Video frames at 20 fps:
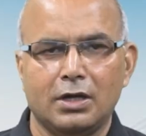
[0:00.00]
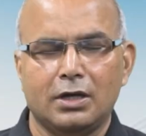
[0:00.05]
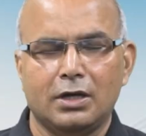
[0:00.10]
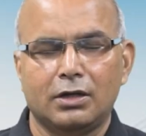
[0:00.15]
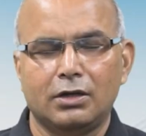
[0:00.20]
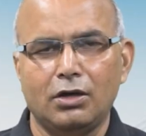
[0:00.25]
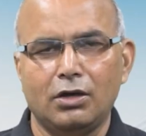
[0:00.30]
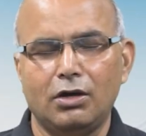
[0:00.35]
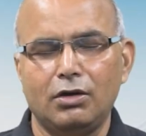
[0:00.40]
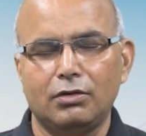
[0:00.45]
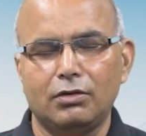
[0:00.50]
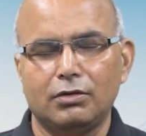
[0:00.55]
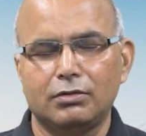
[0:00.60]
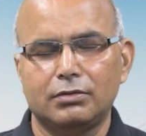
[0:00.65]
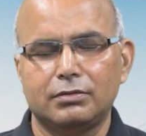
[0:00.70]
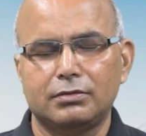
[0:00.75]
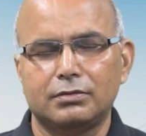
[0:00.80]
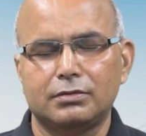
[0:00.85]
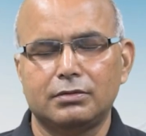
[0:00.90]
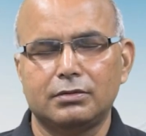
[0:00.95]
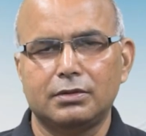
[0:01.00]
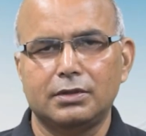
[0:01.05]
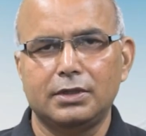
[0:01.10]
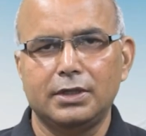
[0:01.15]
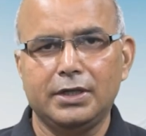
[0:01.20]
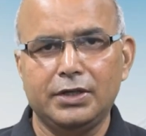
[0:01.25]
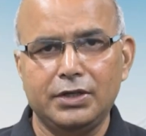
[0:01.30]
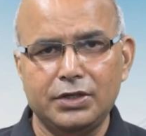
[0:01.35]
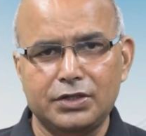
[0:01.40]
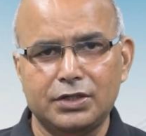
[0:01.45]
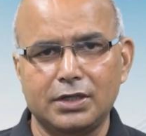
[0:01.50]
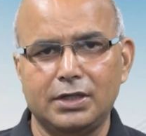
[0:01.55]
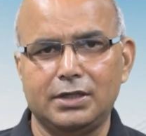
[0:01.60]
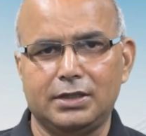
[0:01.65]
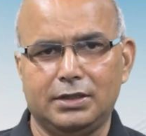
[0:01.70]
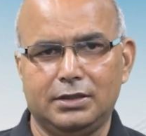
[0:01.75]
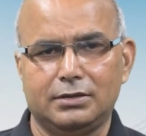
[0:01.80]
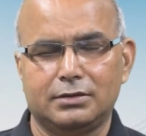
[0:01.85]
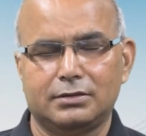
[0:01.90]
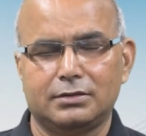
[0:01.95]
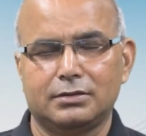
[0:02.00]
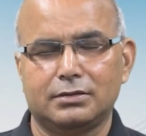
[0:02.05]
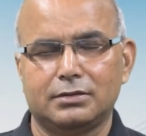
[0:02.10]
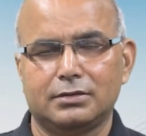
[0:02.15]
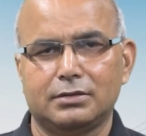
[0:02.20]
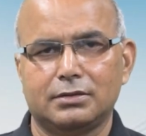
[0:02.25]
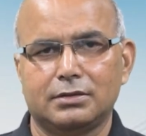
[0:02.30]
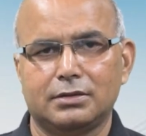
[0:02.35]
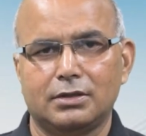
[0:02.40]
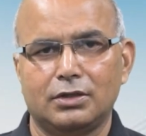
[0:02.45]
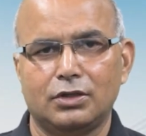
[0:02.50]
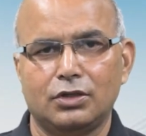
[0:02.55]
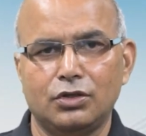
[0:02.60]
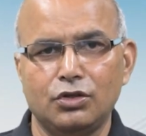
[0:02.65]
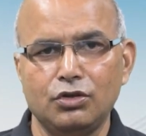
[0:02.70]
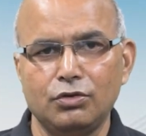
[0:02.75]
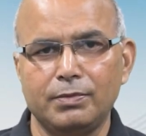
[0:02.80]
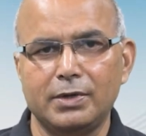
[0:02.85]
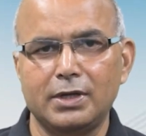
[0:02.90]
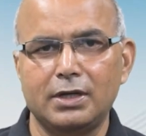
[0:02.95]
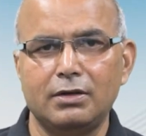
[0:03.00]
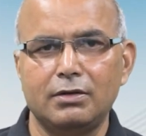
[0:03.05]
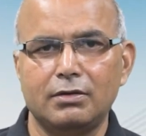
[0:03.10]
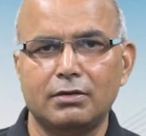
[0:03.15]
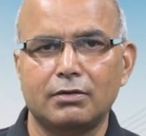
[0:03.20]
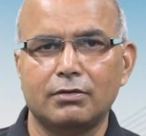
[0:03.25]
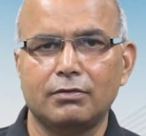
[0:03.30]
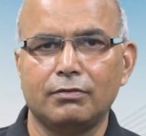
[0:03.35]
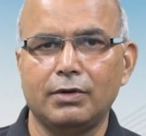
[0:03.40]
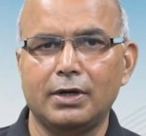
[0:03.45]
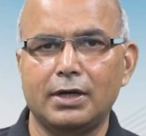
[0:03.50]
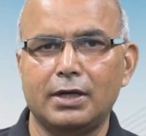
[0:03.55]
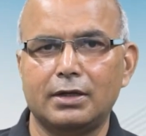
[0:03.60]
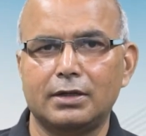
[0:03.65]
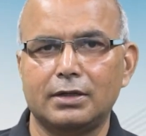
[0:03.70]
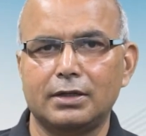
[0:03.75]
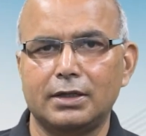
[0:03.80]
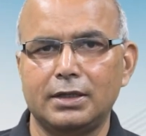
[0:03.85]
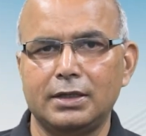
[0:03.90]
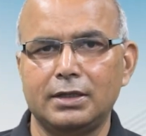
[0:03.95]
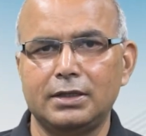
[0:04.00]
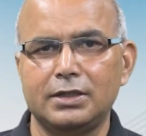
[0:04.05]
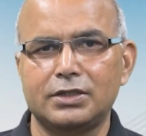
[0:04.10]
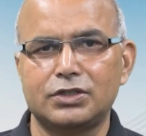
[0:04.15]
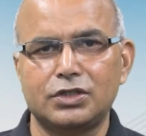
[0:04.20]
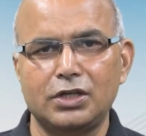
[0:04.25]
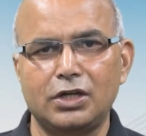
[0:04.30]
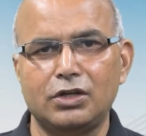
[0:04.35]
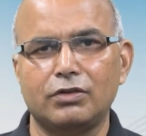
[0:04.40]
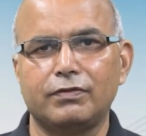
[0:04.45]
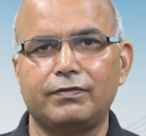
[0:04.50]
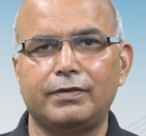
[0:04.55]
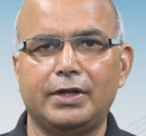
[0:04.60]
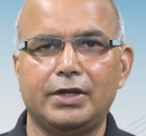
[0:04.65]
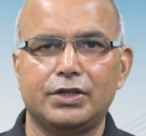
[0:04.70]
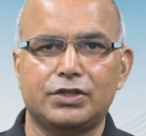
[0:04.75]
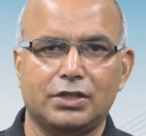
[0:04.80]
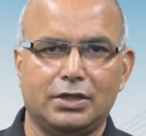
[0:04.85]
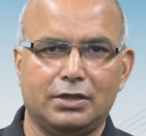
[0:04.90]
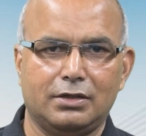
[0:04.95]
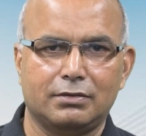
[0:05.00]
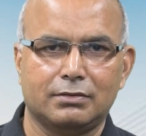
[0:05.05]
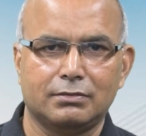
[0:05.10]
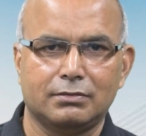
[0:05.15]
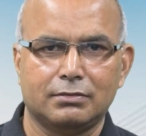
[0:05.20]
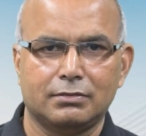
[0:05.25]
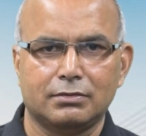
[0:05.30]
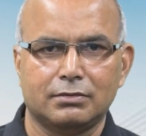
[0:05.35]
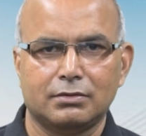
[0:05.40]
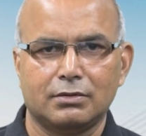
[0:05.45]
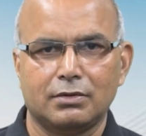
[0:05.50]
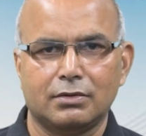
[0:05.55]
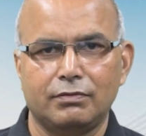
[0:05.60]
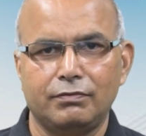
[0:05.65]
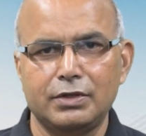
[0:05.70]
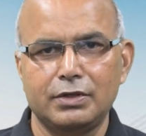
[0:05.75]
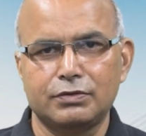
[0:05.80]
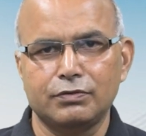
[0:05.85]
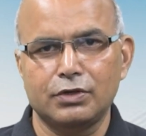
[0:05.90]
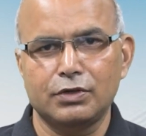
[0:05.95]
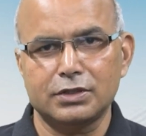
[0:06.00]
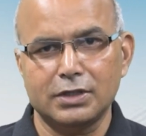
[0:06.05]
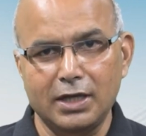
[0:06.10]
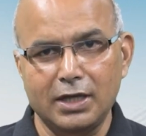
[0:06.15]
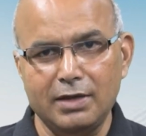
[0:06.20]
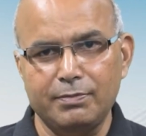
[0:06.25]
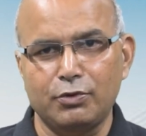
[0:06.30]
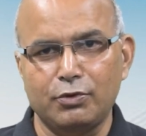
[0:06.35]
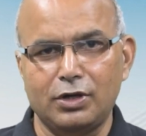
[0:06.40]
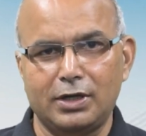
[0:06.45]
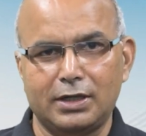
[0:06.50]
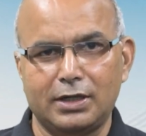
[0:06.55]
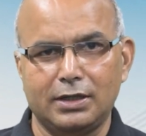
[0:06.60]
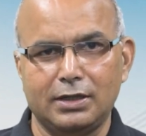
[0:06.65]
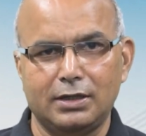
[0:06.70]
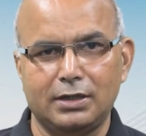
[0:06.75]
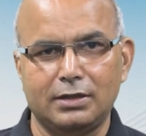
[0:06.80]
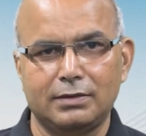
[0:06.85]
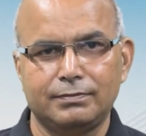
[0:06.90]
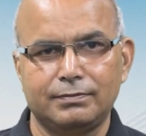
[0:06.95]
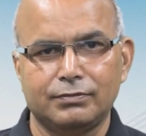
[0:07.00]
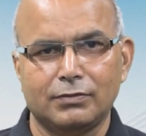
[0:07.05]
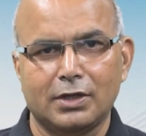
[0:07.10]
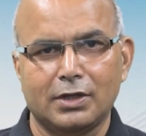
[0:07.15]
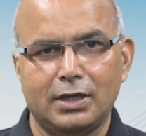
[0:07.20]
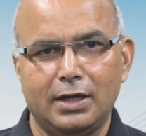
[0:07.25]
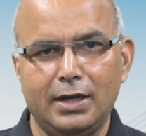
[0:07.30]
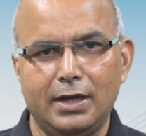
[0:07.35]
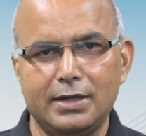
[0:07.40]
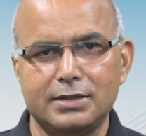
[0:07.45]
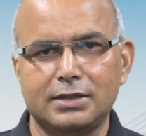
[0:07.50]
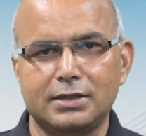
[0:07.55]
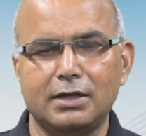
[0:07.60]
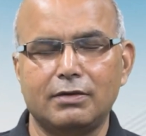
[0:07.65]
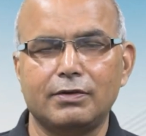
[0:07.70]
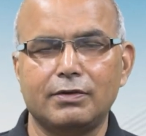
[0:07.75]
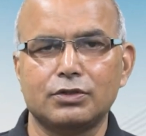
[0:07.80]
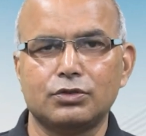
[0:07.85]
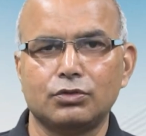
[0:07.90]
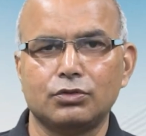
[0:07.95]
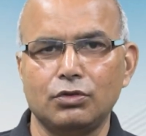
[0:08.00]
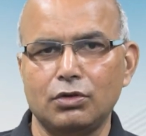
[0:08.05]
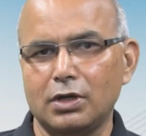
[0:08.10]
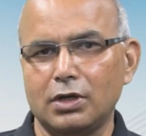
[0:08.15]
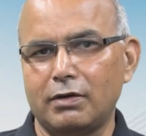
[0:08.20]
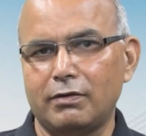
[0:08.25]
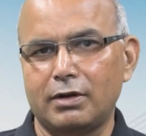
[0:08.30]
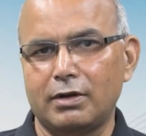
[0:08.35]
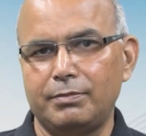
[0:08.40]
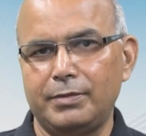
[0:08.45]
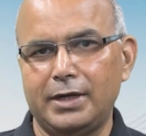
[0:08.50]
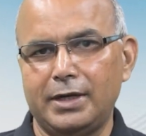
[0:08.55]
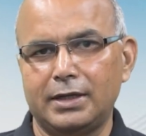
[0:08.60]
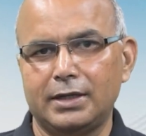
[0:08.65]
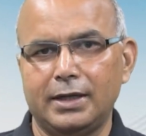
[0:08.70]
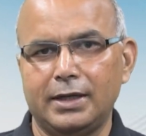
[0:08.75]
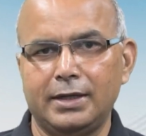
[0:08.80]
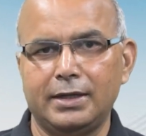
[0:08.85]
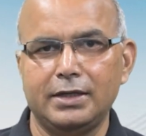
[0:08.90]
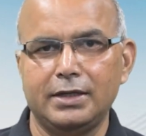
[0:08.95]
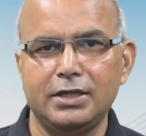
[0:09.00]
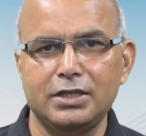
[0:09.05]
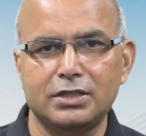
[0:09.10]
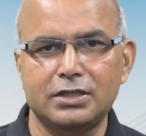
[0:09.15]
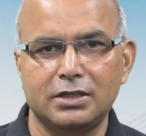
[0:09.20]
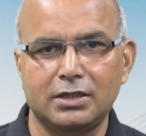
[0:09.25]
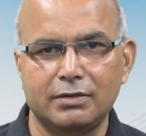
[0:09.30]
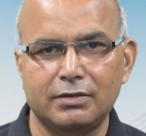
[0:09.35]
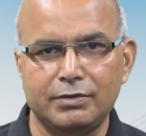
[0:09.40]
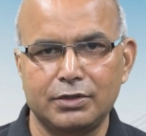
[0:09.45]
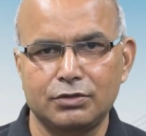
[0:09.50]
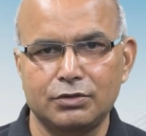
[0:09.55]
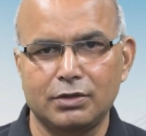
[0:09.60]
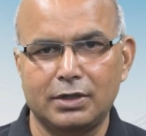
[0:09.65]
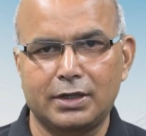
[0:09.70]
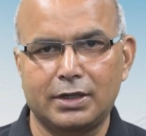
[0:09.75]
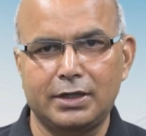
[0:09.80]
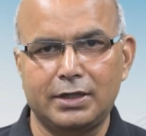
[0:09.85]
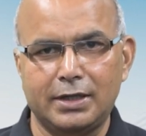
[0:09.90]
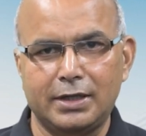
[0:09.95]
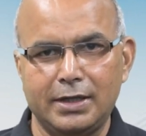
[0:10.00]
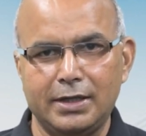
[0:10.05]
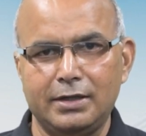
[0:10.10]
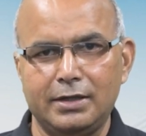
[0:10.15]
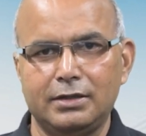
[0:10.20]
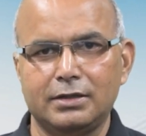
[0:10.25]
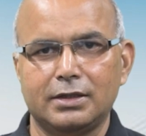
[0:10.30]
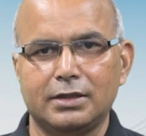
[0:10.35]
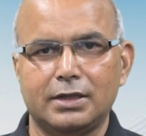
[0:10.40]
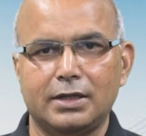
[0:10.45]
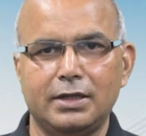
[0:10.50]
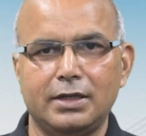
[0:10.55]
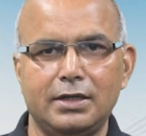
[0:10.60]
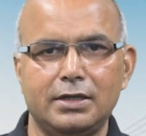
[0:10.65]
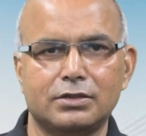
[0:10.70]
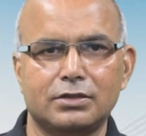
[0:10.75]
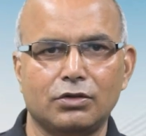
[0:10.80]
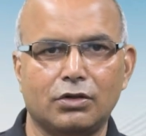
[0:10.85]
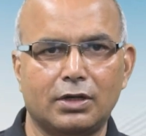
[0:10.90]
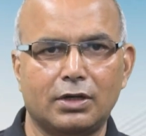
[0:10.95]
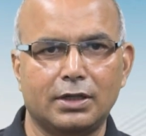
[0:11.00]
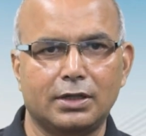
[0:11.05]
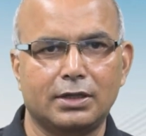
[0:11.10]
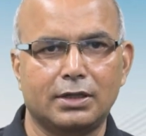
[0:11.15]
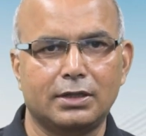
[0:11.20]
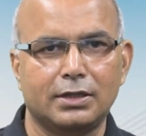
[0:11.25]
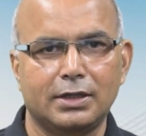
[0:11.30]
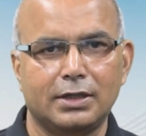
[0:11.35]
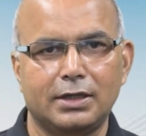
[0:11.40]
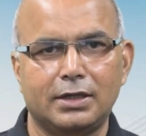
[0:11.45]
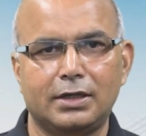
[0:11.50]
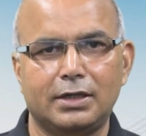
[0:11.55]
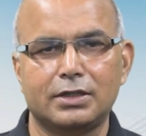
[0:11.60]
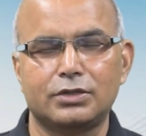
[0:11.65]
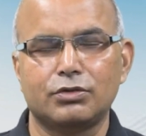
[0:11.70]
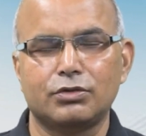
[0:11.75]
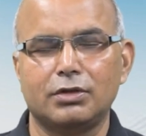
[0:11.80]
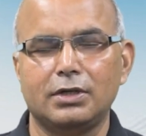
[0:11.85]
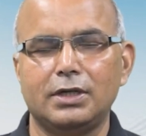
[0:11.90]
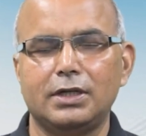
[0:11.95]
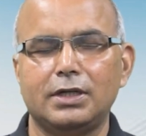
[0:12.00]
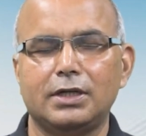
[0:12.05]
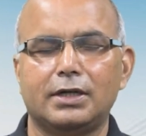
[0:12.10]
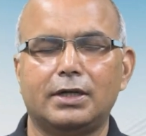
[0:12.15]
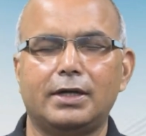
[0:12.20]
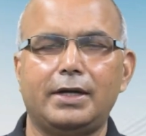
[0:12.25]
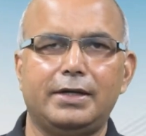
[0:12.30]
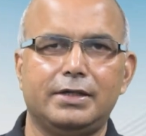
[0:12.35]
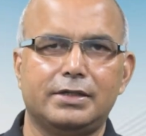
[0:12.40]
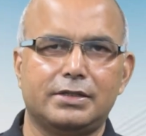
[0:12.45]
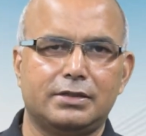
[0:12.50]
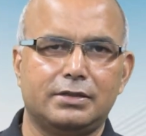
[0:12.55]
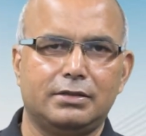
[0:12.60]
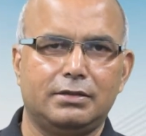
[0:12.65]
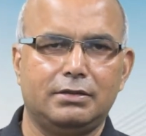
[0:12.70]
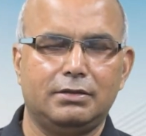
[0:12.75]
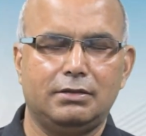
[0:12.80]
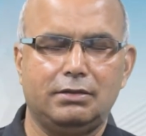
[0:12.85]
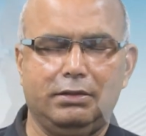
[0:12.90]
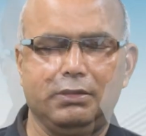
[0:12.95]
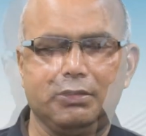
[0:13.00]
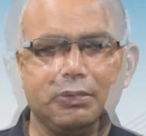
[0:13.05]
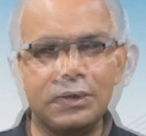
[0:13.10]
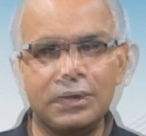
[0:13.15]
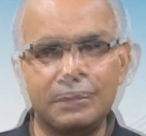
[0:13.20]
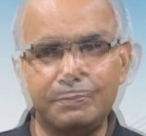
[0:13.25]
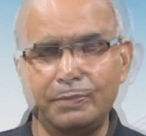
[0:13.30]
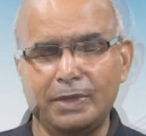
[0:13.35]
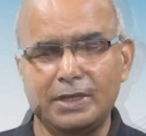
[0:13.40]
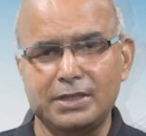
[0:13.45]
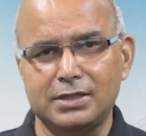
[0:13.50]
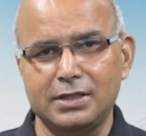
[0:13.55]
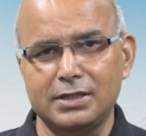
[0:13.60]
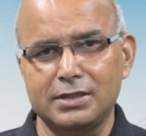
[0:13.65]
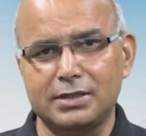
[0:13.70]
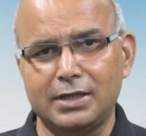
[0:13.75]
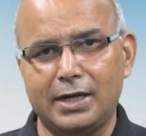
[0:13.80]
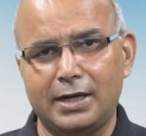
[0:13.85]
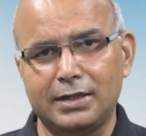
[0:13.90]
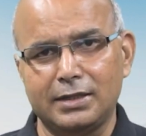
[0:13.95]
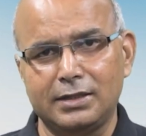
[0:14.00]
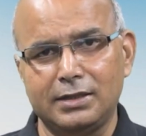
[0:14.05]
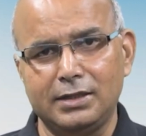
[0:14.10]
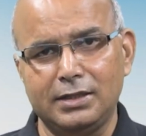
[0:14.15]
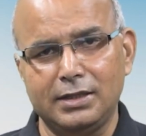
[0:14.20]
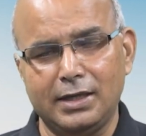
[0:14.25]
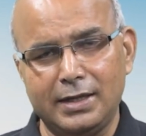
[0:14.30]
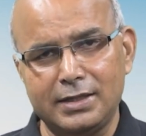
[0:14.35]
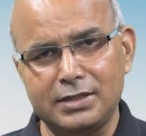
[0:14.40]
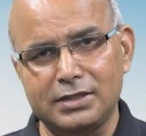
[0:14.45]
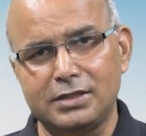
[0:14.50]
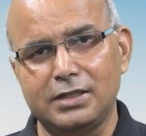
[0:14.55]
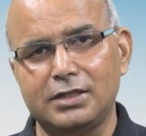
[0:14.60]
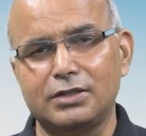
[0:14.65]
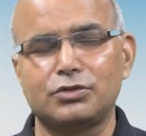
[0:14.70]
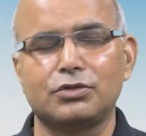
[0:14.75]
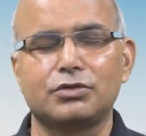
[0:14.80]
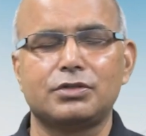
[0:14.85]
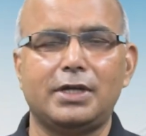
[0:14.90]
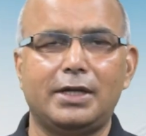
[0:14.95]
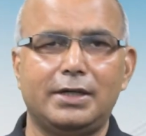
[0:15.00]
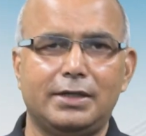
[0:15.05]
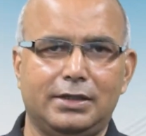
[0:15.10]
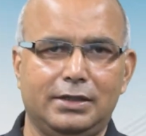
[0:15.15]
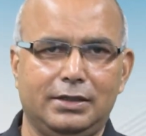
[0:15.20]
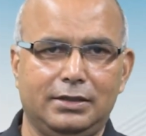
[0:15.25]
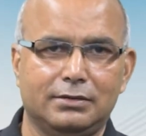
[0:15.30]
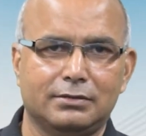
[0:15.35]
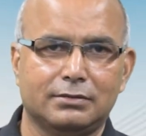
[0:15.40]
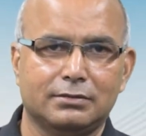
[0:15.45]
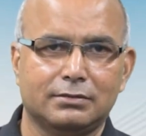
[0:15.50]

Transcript: Now, initially humans were in the state of nature, which was apolitical, as there was no government and each individual retained his or her natural rights. What it means is that in the ancient society,